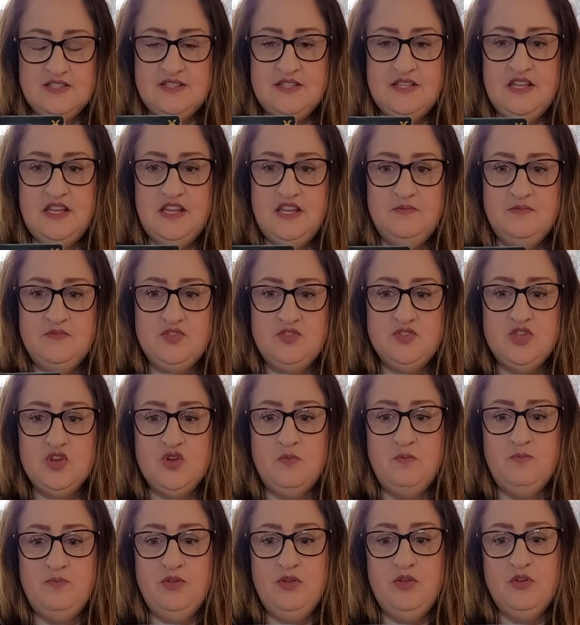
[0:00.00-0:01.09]
seem
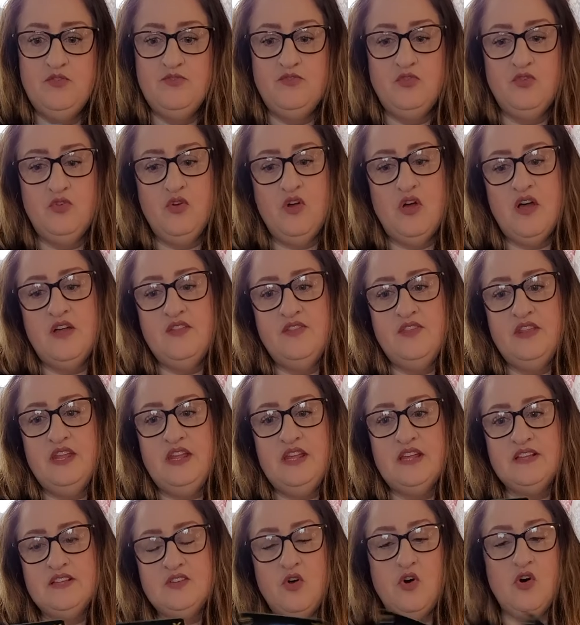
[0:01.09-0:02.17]
so beautiful on
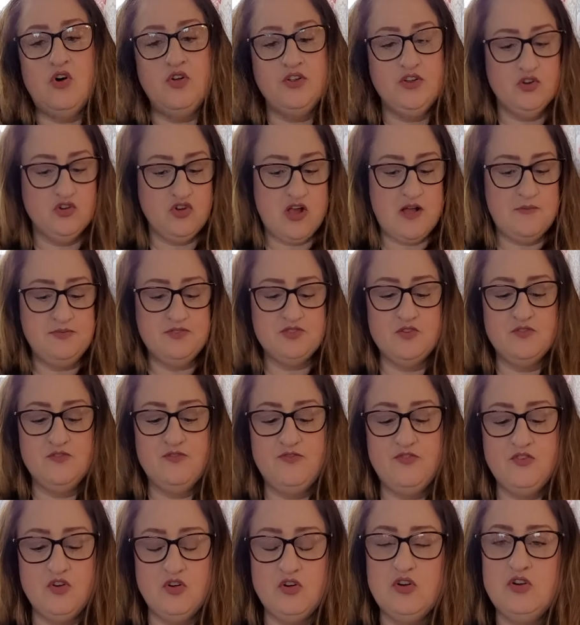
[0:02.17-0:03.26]
the, all your cups are
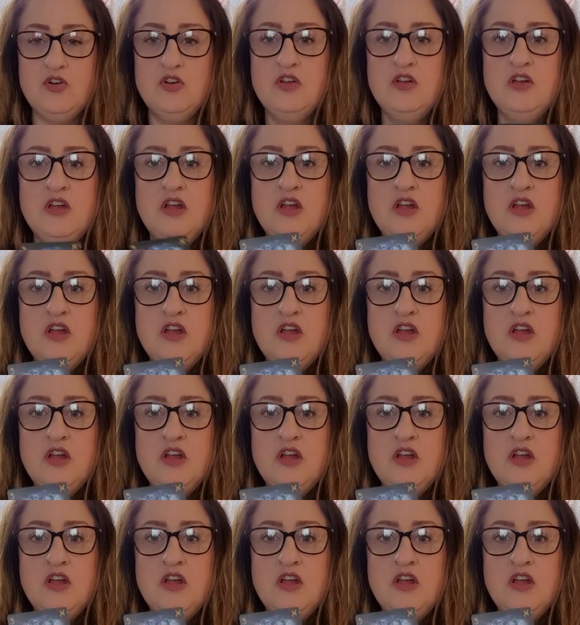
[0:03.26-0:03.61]
full,